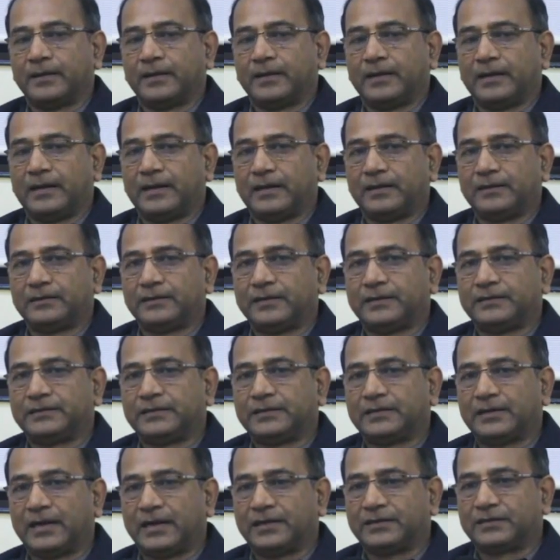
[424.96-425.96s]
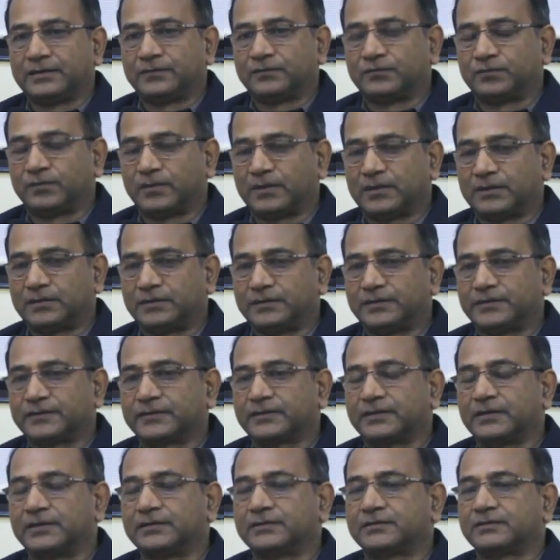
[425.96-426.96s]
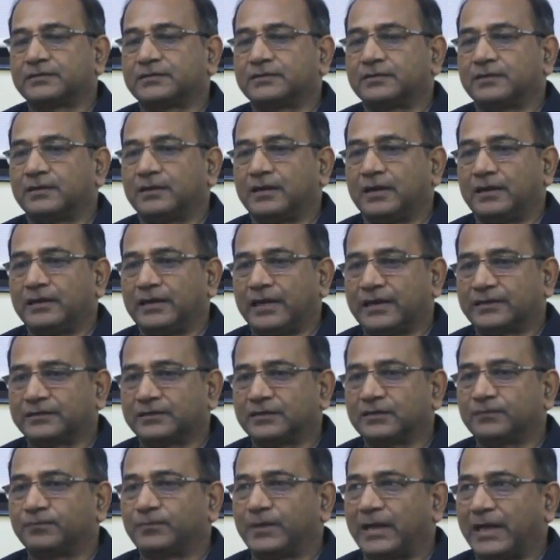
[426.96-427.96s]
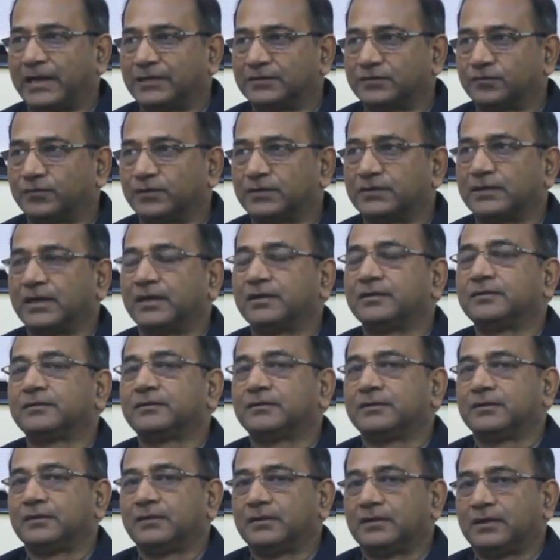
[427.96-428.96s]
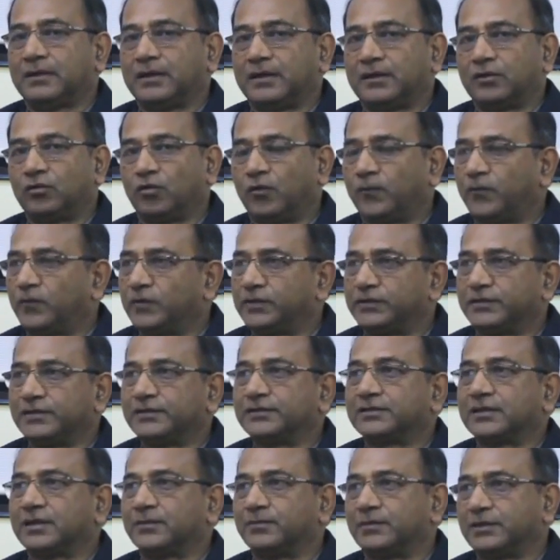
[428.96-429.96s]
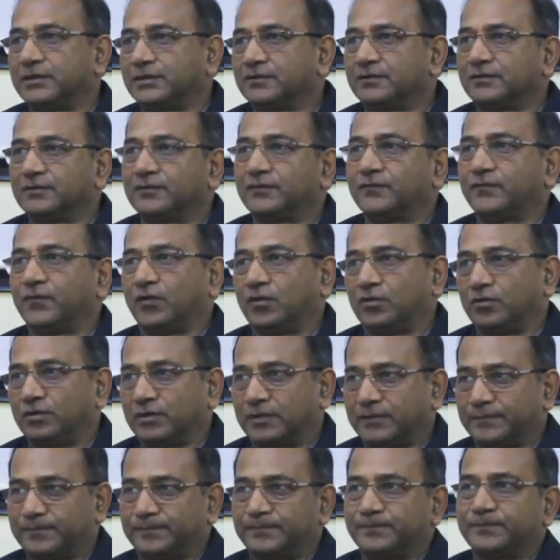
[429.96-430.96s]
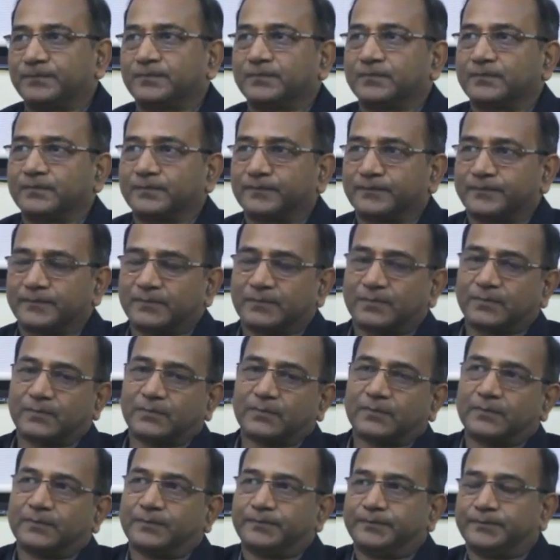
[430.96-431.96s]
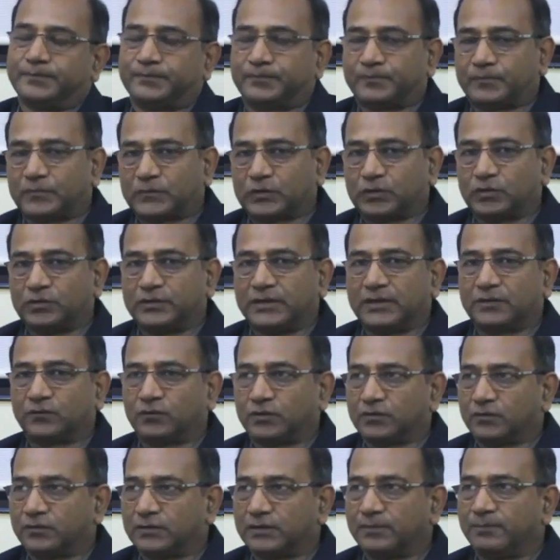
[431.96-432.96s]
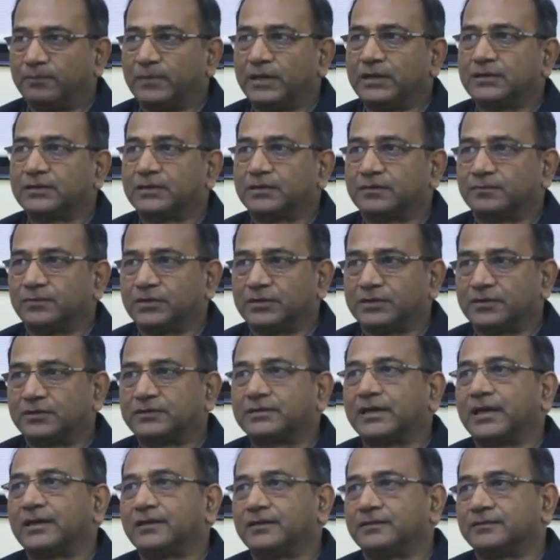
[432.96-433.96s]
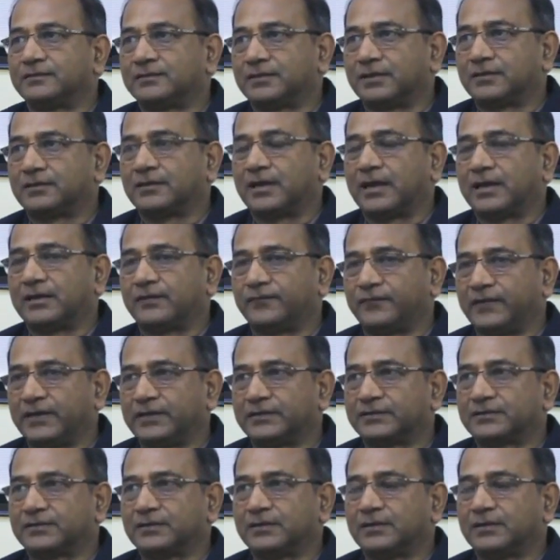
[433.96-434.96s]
and agenda items were discussed and action plans were done, and hopefully things are being followed up. So that was one of the major challenges that I had faced.